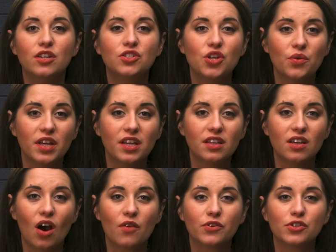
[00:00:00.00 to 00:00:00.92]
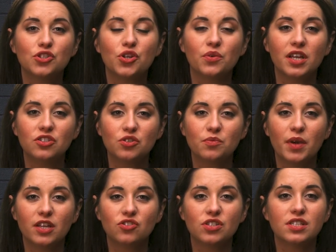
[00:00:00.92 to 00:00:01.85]
Donately offers donation
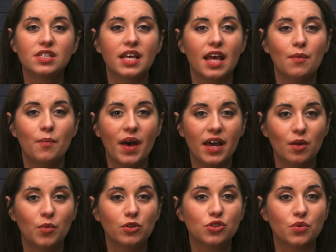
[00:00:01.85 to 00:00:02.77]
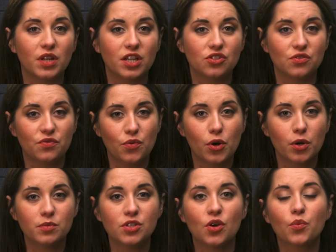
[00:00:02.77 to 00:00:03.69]
pages, embeddable donation
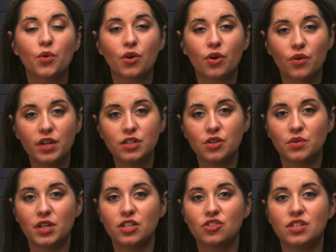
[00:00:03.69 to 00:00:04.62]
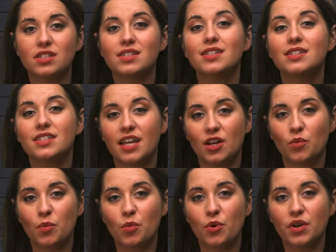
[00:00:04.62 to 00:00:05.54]
forms, recurring donations, data
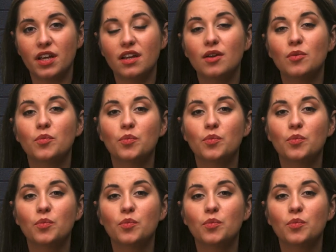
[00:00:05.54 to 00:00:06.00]
reporting,